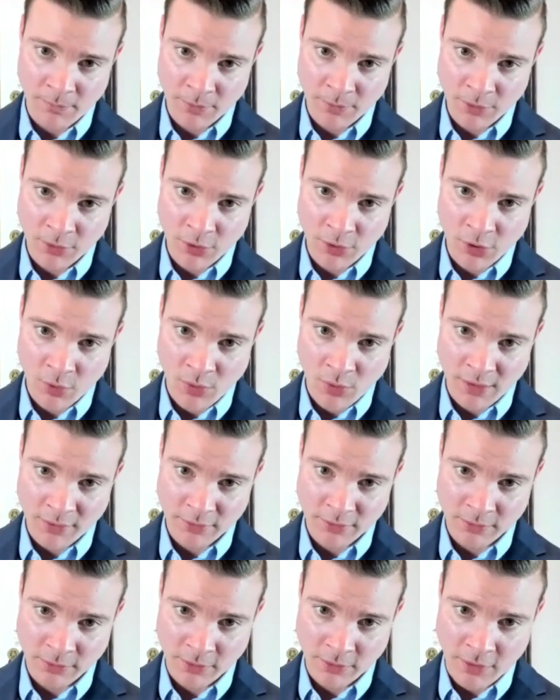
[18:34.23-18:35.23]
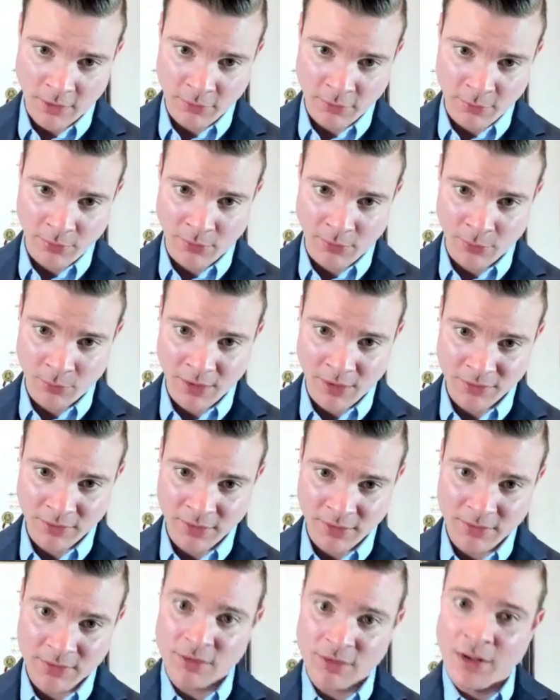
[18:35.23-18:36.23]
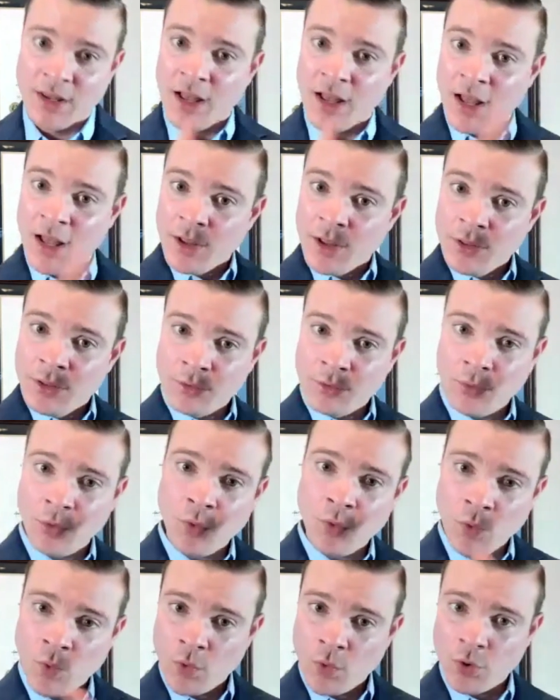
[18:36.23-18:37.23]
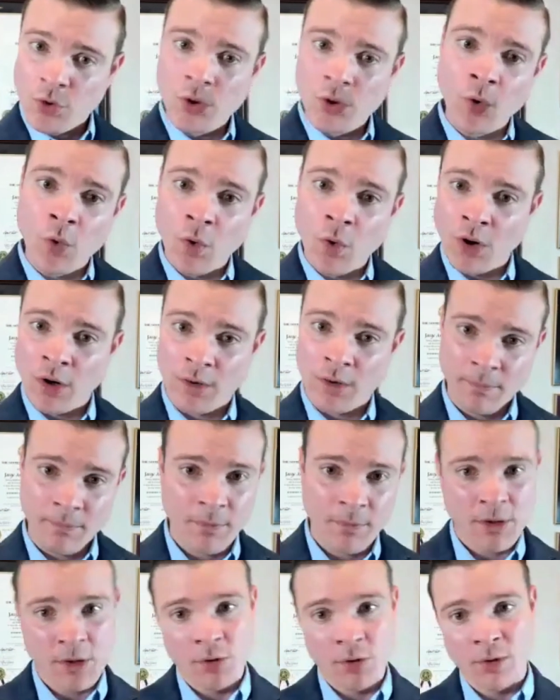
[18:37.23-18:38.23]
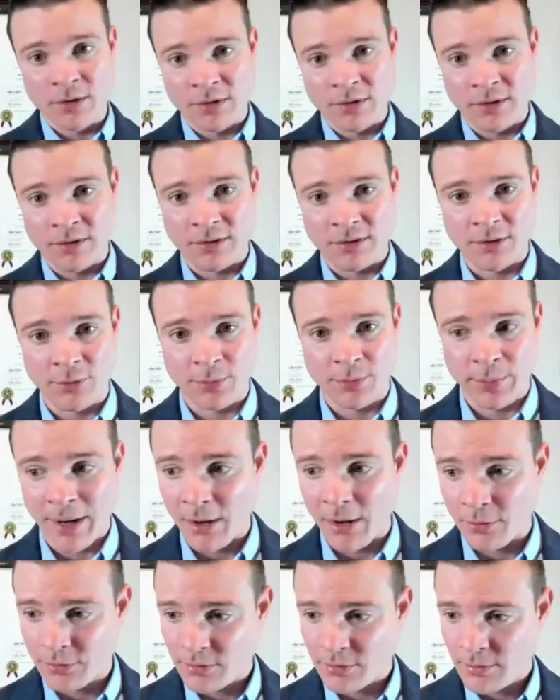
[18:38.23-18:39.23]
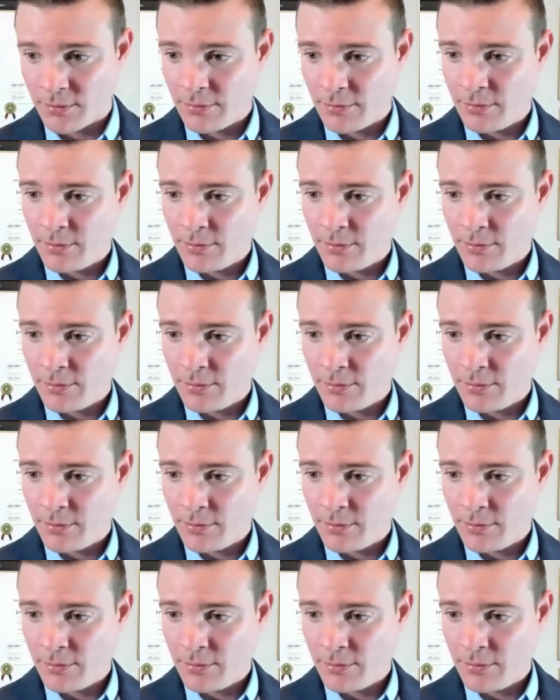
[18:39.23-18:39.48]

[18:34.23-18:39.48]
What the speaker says: U.S. lawful permanent residence through your U.S. citizen spouse.